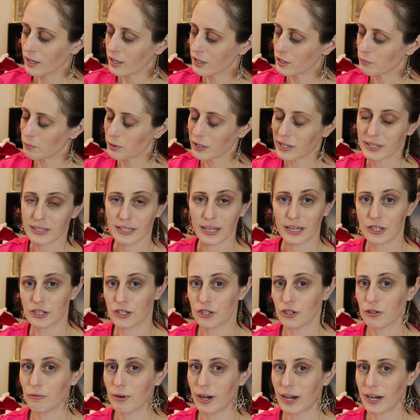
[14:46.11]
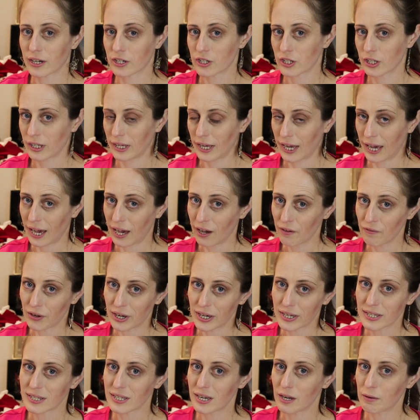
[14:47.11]
is because I do actually have
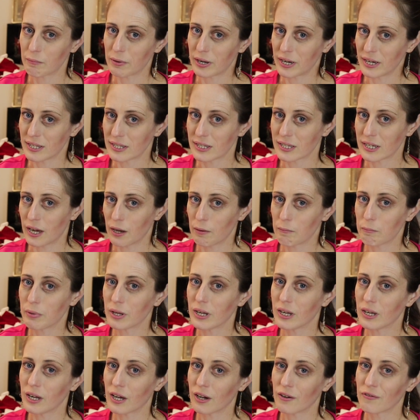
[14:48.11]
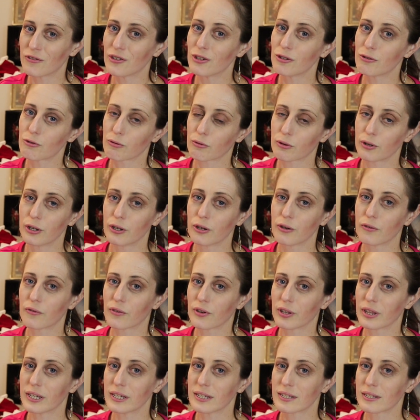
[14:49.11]
a step-by-step PDF tutorial
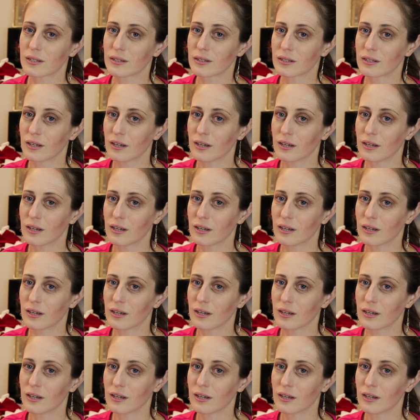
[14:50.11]
for this